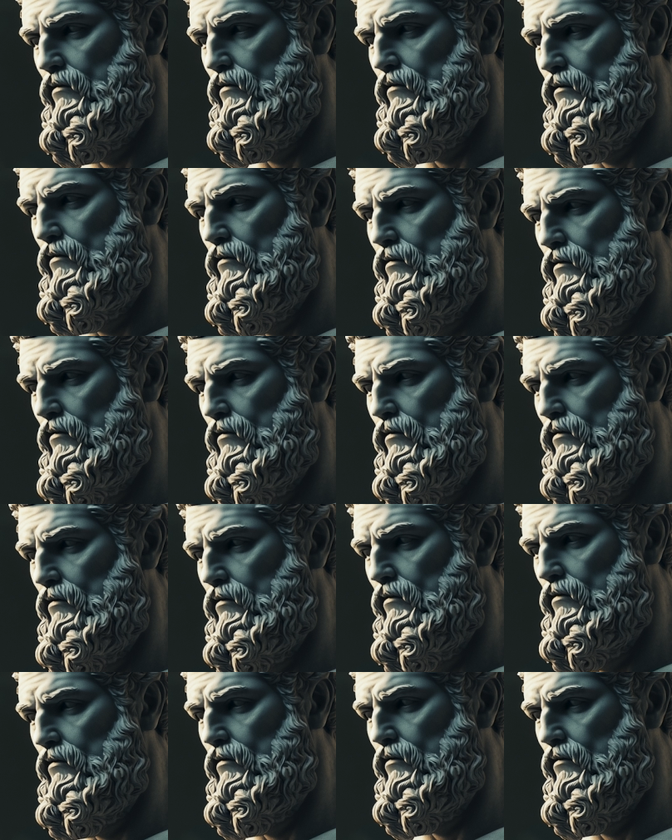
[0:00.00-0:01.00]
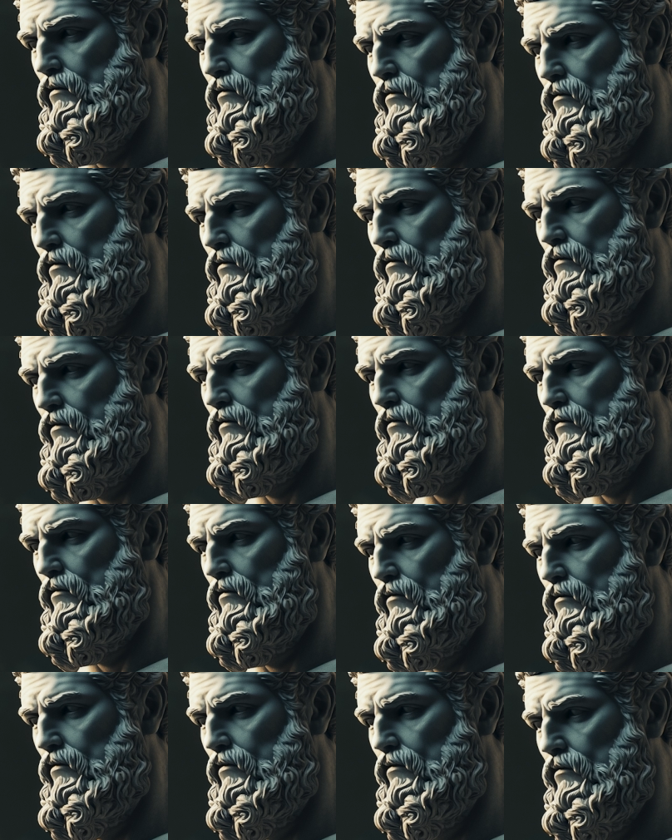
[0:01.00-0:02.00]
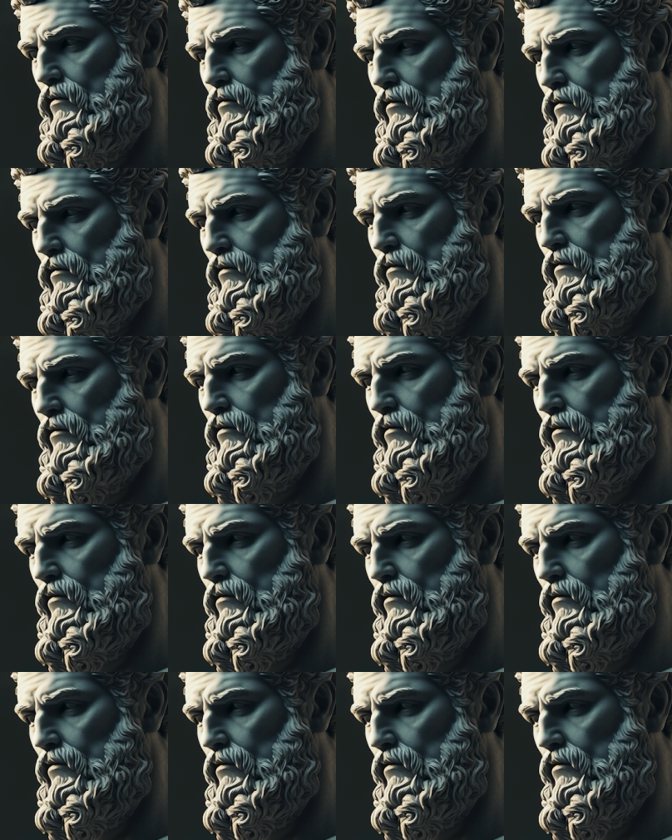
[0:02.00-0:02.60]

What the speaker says: be blindsided, and you'll be less tempted to